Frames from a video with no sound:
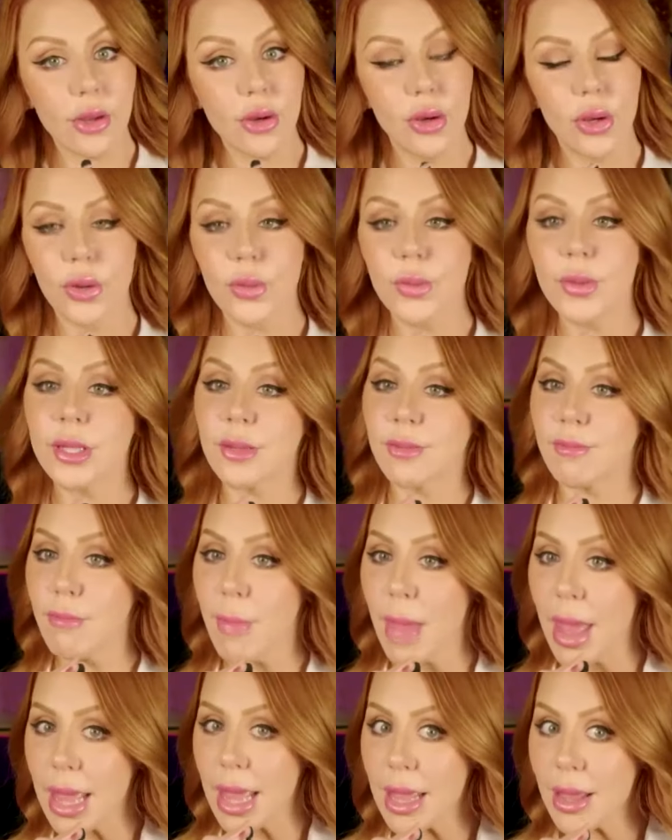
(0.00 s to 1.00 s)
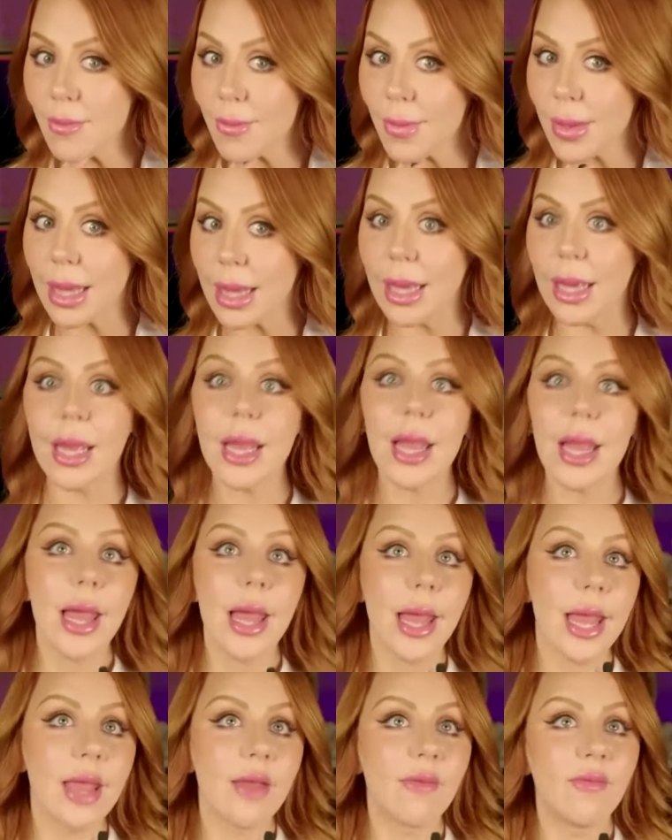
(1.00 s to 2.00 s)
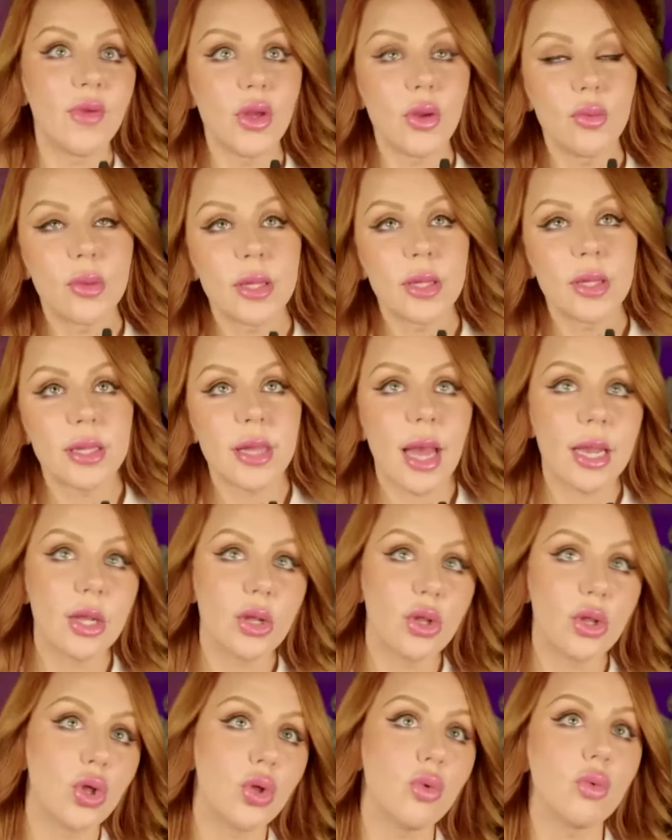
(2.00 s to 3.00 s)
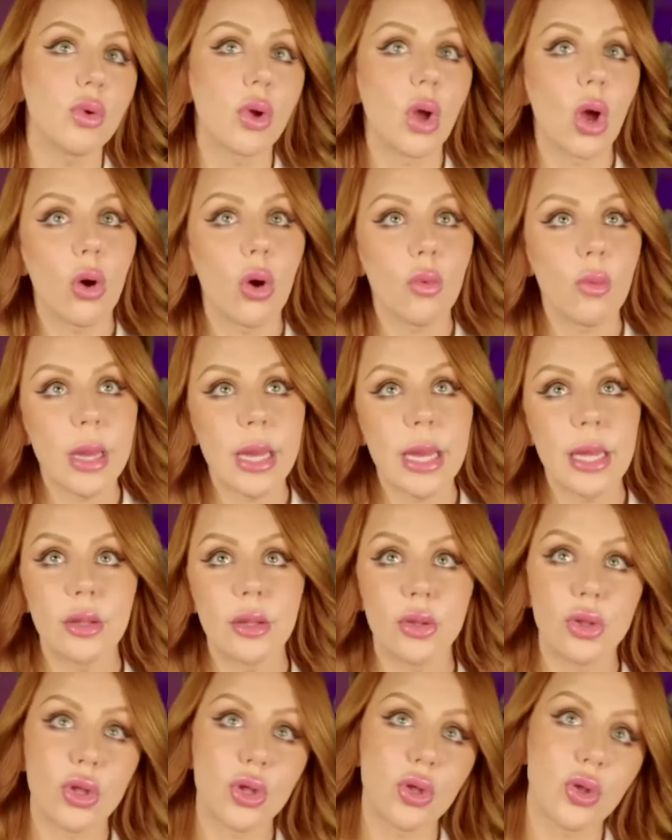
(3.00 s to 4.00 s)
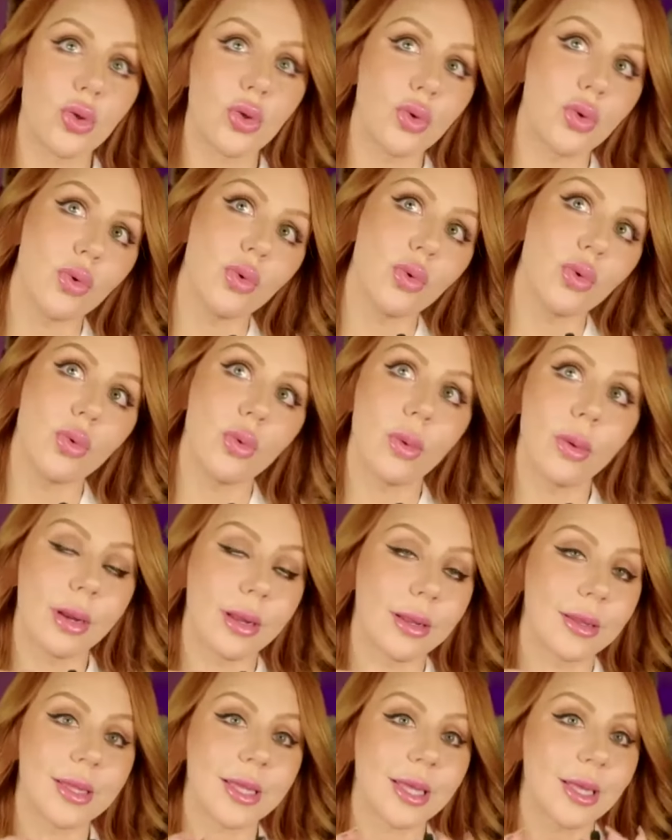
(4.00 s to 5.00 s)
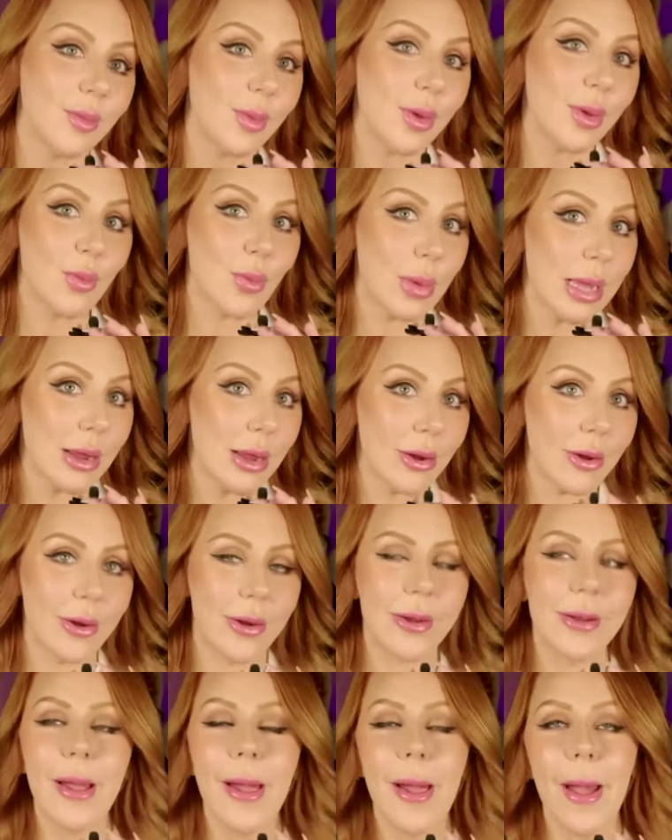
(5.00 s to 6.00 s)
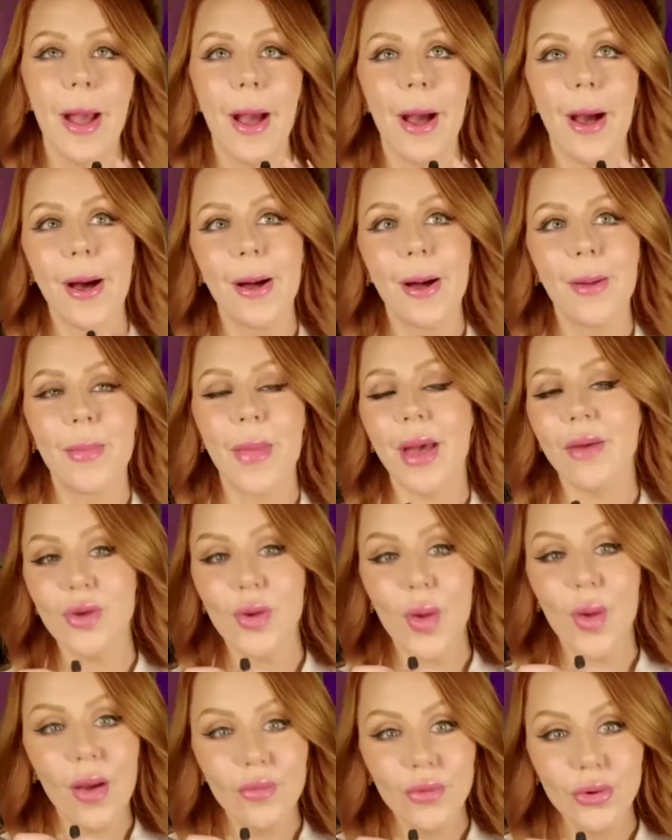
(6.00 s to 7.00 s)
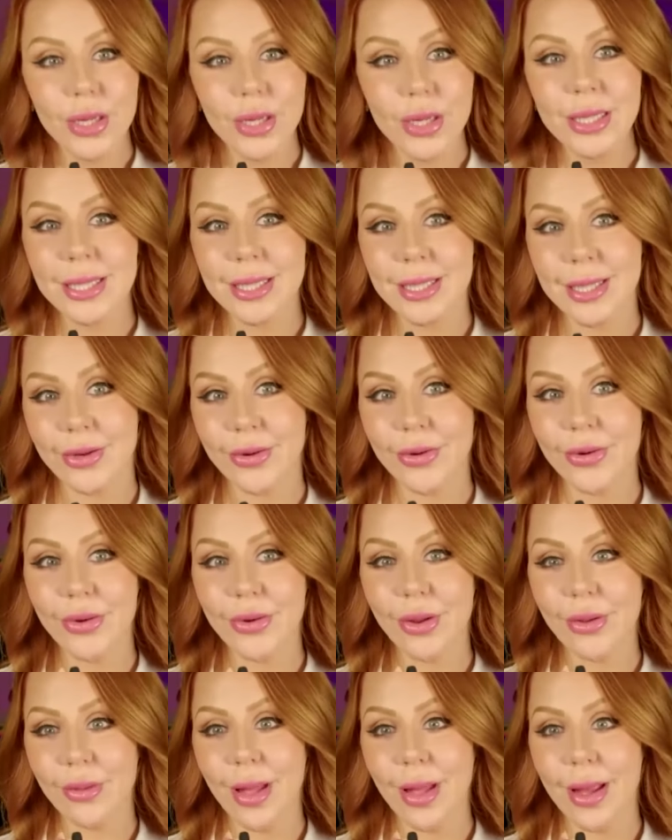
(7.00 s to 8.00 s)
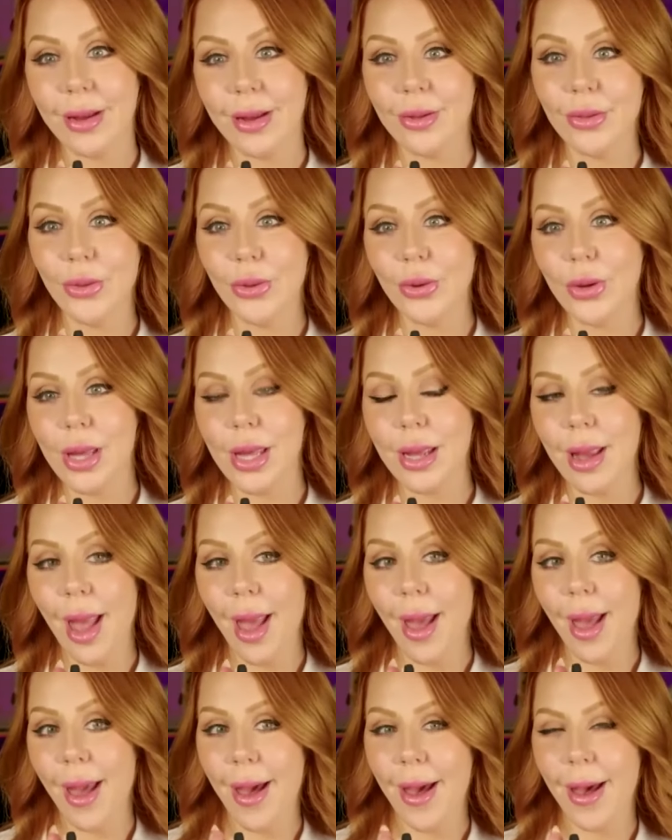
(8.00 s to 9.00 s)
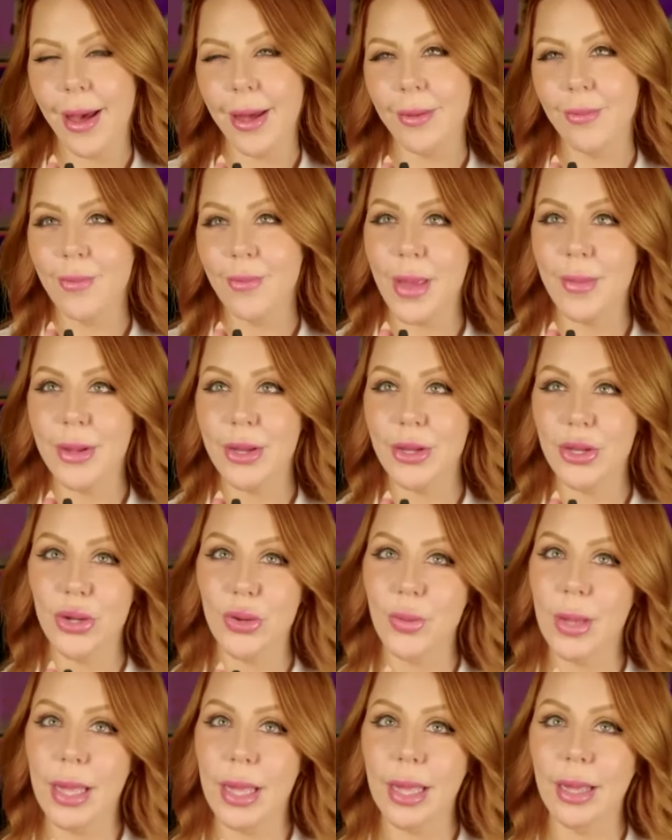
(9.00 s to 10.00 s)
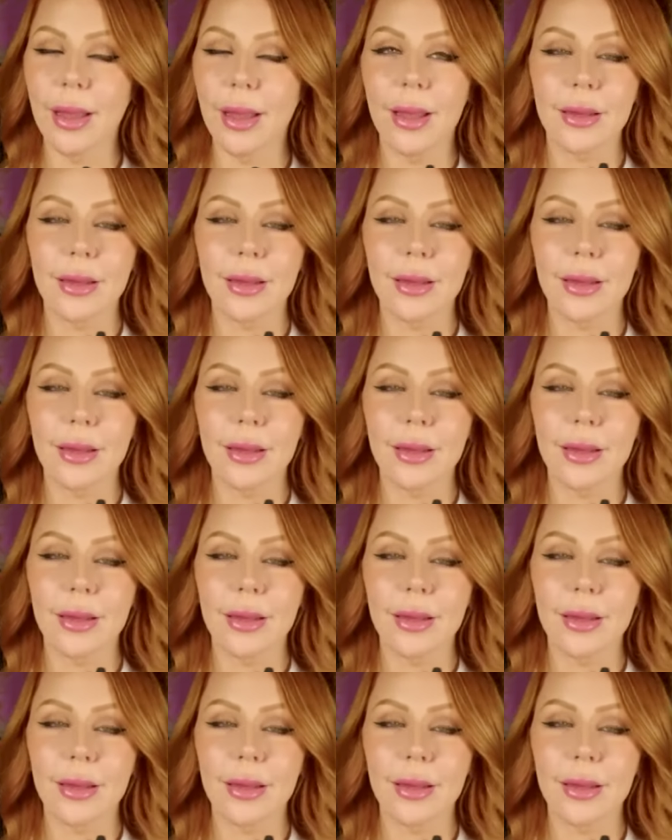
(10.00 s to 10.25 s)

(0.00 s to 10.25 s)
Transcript: you to do is maybe if you decided to go into now is going to be weird. Um have you ever considered like looking at maybe doing